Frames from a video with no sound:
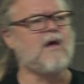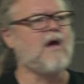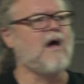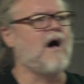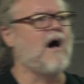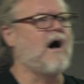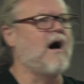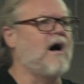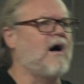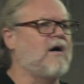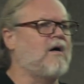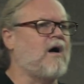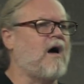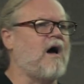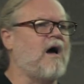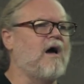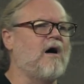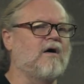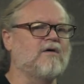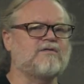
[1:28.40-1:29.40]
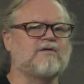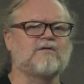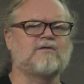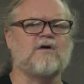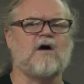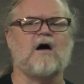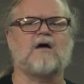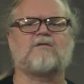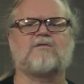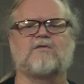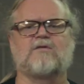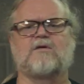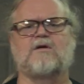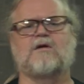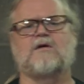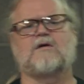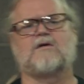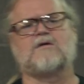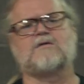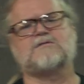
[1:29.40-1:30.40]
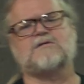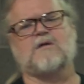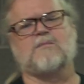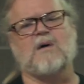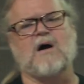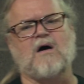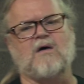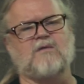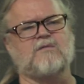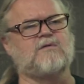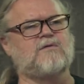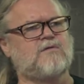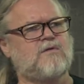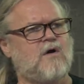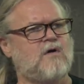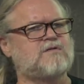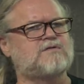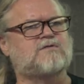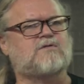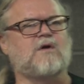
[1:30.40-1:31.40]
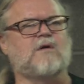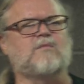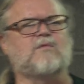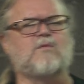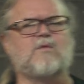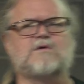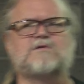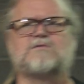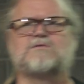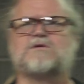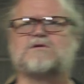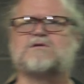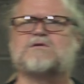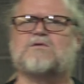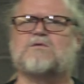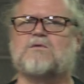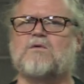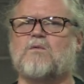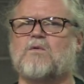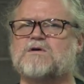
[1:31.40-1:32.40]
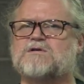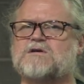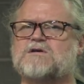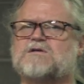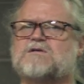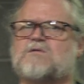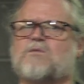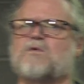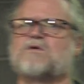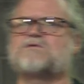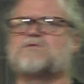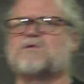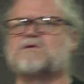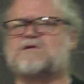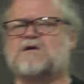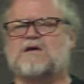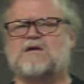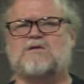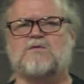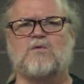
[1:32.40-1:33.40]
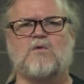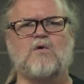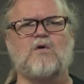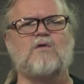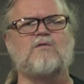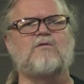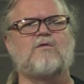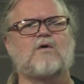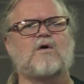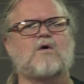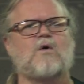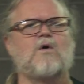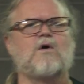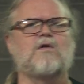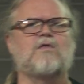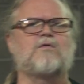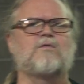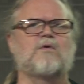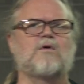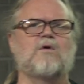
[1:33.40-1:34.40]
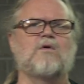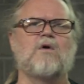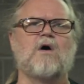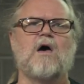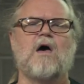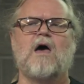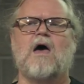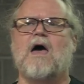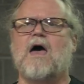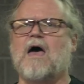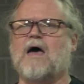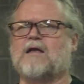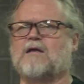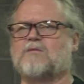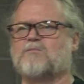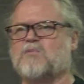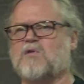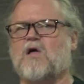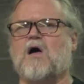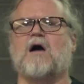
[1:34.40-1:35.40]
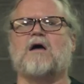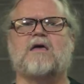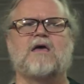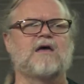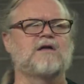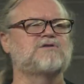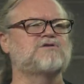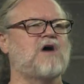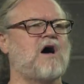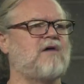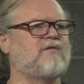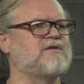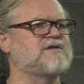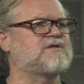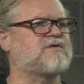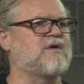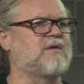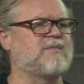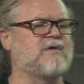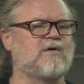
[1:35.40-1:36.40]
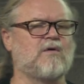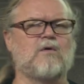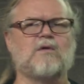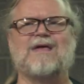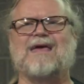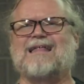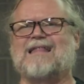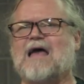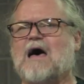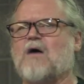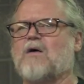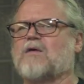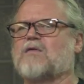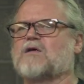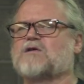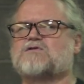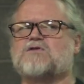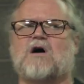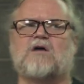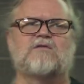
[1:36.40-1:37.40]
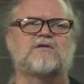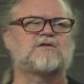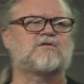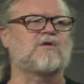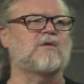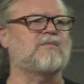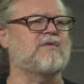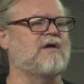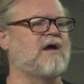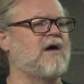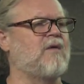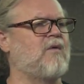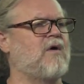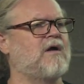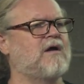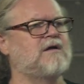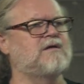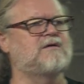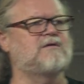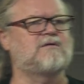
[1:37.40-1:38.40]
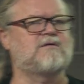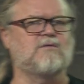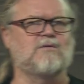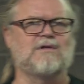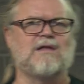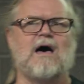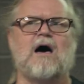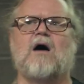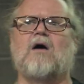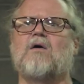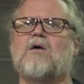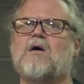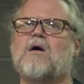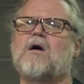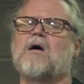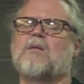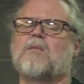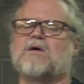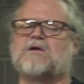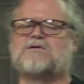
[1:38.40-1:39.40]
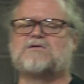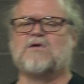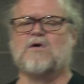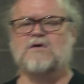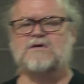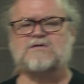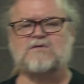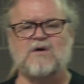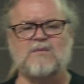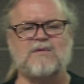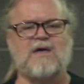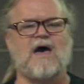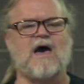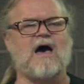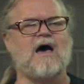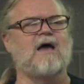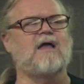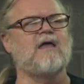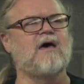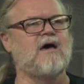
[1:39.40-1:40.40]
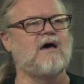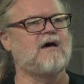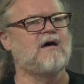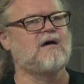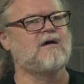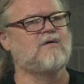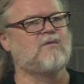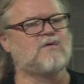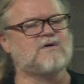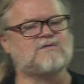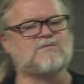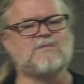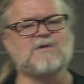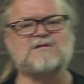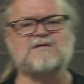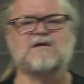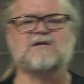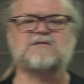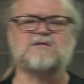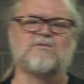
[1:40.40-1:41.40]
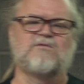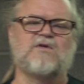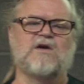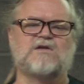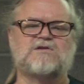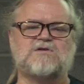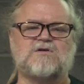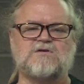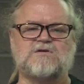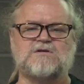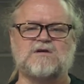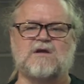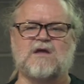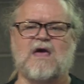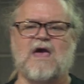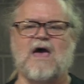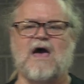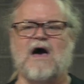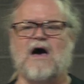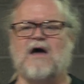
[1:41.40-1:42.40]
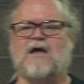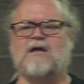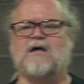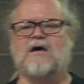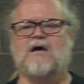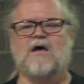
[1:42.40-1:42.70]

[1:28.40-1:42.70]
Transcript: Uh, I also talked for years about NoScript, which was a, was a, which was a tool for going through and blocking JavaScript and only allowing the JavaScript that I wanted to allow. But NoScript had was missing some features, and, and